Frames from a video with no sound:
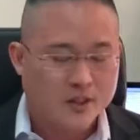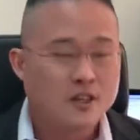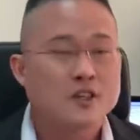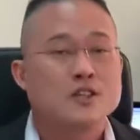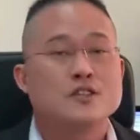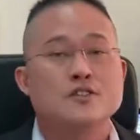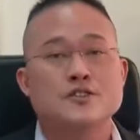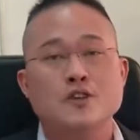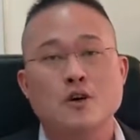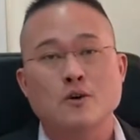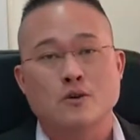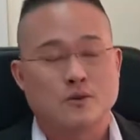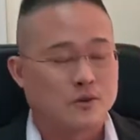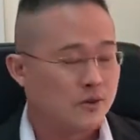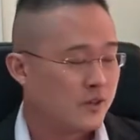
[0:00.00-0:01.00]

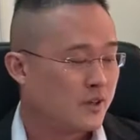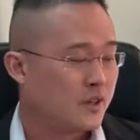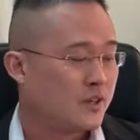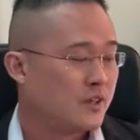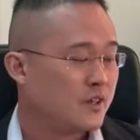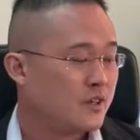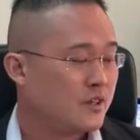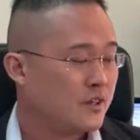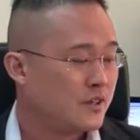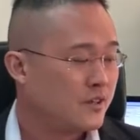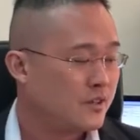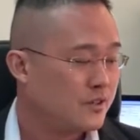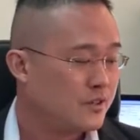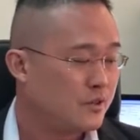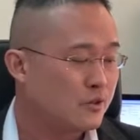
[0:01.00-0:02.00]
So,
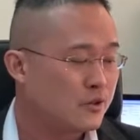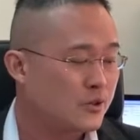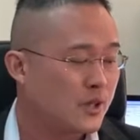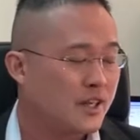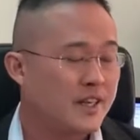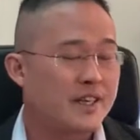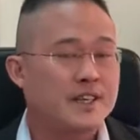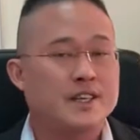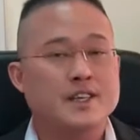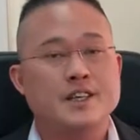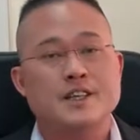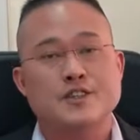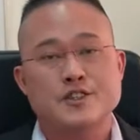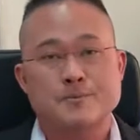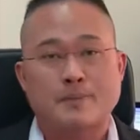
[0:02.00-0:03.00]
usually
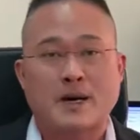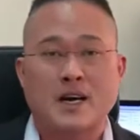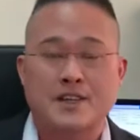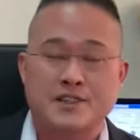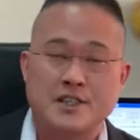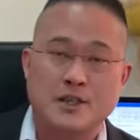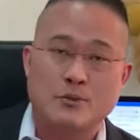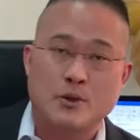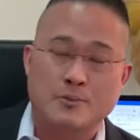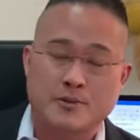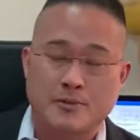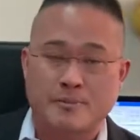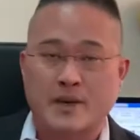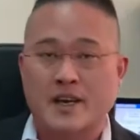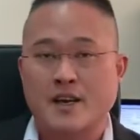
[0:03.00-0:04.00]
each party will
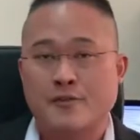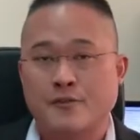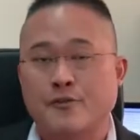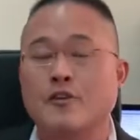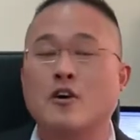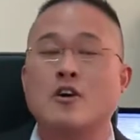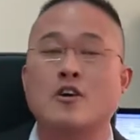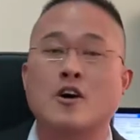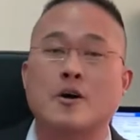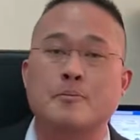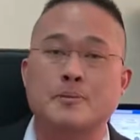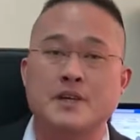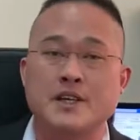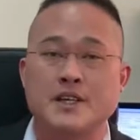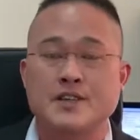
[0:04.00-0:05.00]
prepare 4
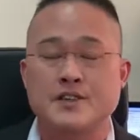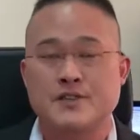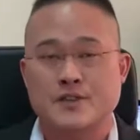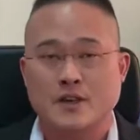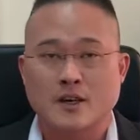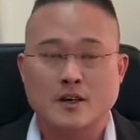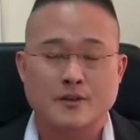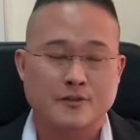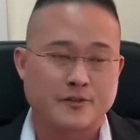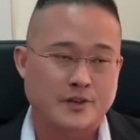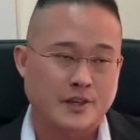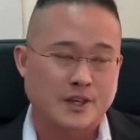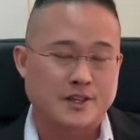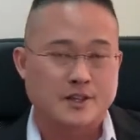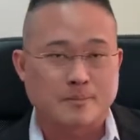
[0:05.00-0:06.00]
copies of
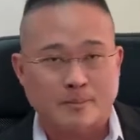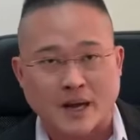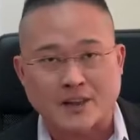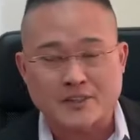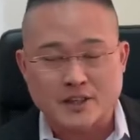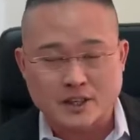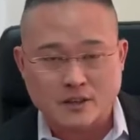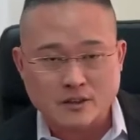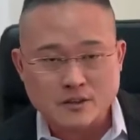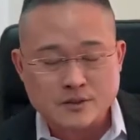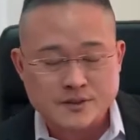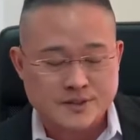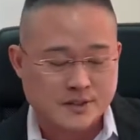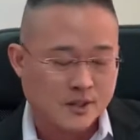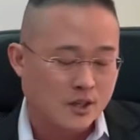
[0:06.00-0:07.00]
the
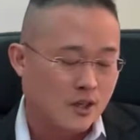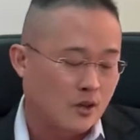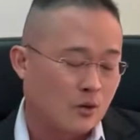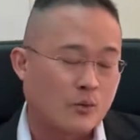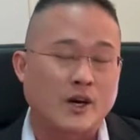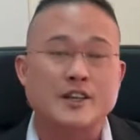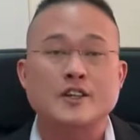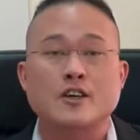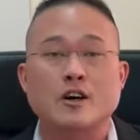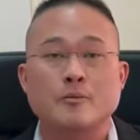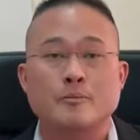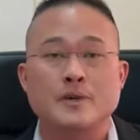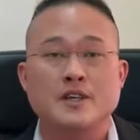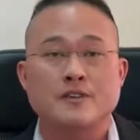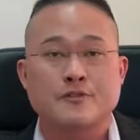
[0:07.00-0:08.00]
bundles. 1
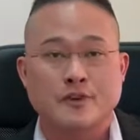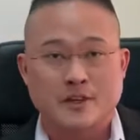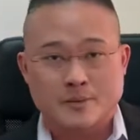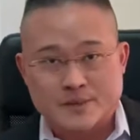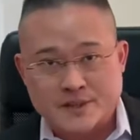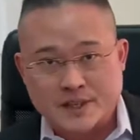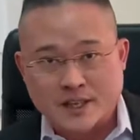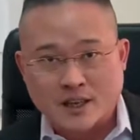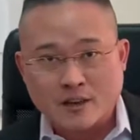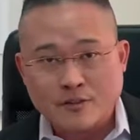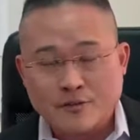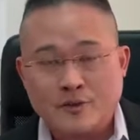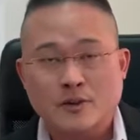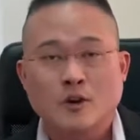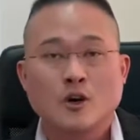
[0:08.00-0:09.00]
copy for
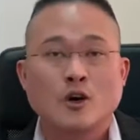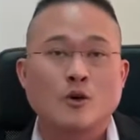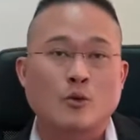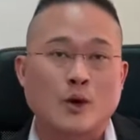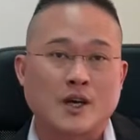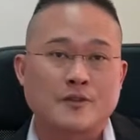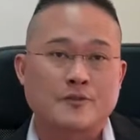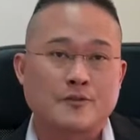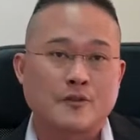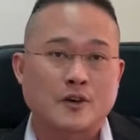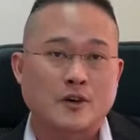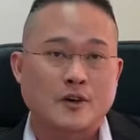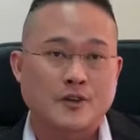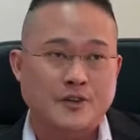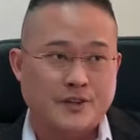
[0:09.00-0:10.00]
himself, 1
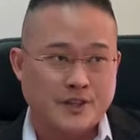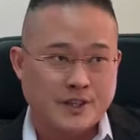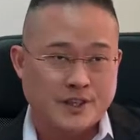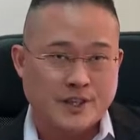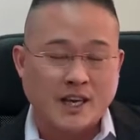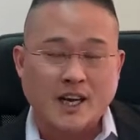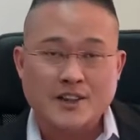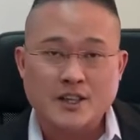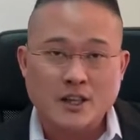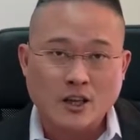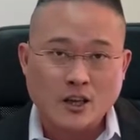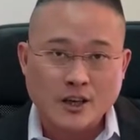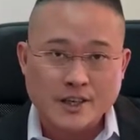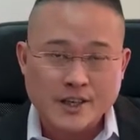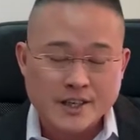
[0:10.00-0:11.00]
for the other
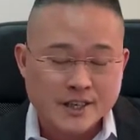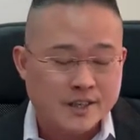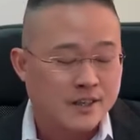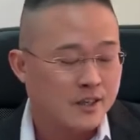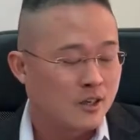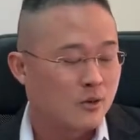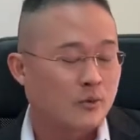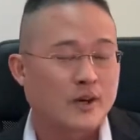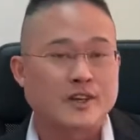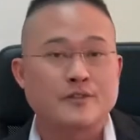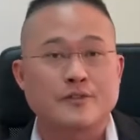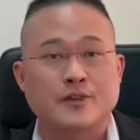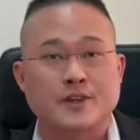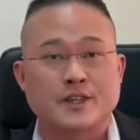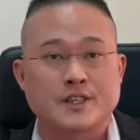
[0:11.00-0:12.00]
lawyer, 1
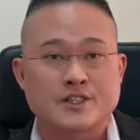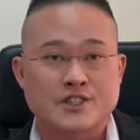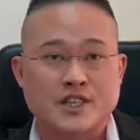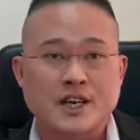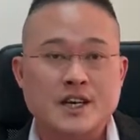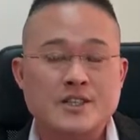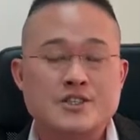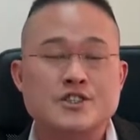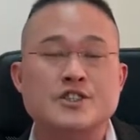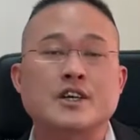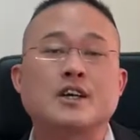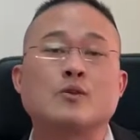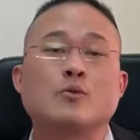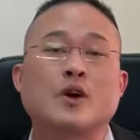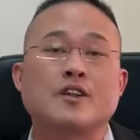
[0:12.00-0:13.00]
for the judge,
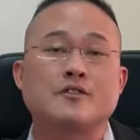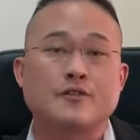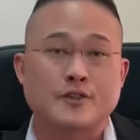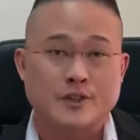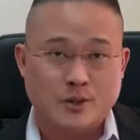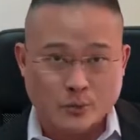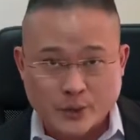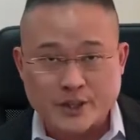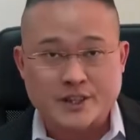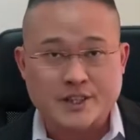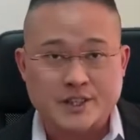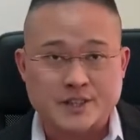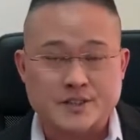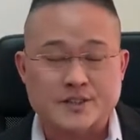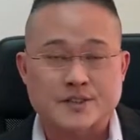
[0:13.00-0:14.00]
and 1 for the
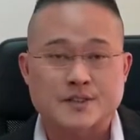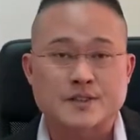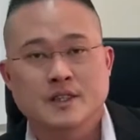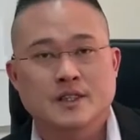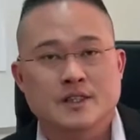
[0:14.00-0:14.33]
witness.